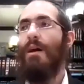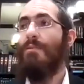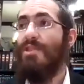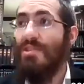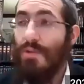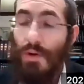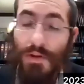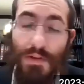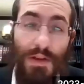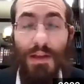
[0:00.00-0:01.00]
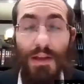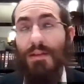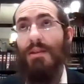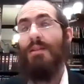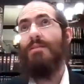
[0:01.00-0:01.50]
a time which is called
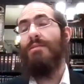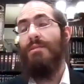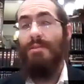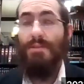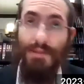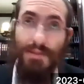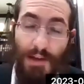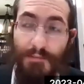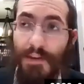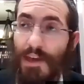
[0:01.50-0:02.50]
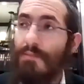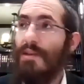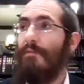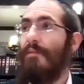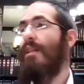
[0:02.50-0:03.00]
it's
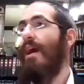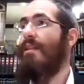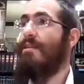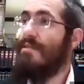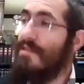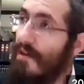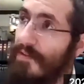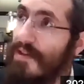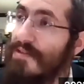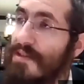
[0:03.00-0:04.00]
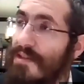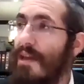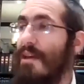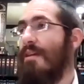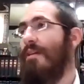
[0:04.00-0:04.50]
Safikim Safik Lila. The Safik is the
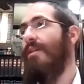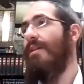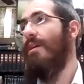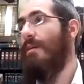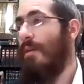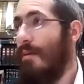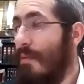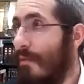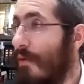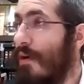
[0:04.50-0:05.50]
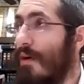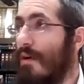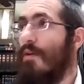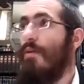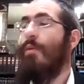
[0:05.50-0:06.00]
day
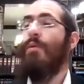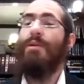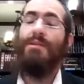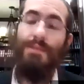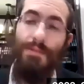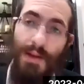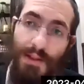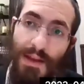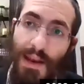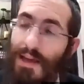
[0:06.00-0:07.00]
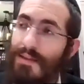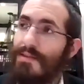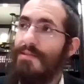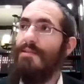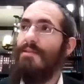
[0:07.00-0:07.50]
before, or it's already the
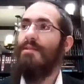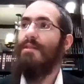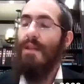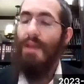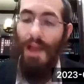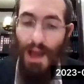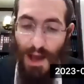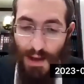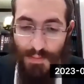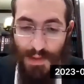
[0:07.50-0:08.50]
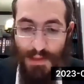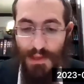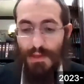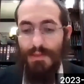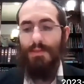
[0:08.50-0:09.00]
night.
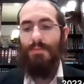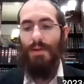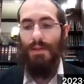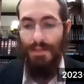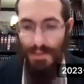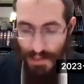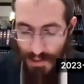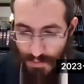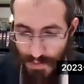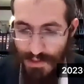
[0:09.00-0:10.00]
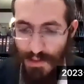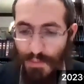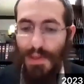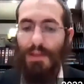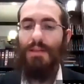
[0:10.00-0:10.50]
But he brings
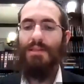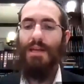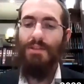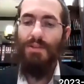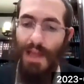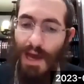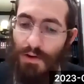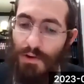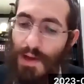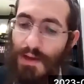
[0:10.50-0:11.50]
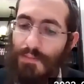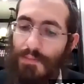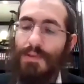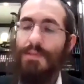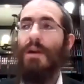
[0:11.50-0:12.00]
an opinion that says you're allowed to
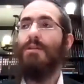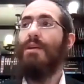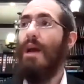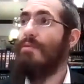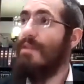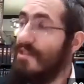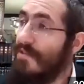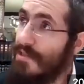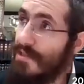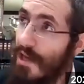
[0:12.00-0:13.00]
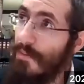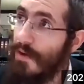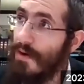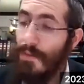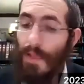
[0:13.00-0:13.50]
already start counting Sefiras
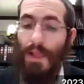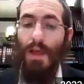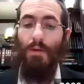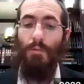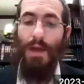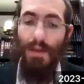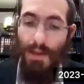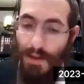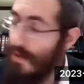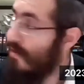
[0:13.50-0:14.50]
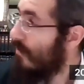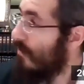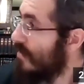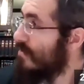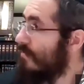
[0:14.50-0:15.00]
HaOmer already
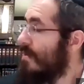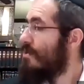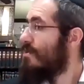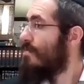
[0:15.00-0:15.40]
when it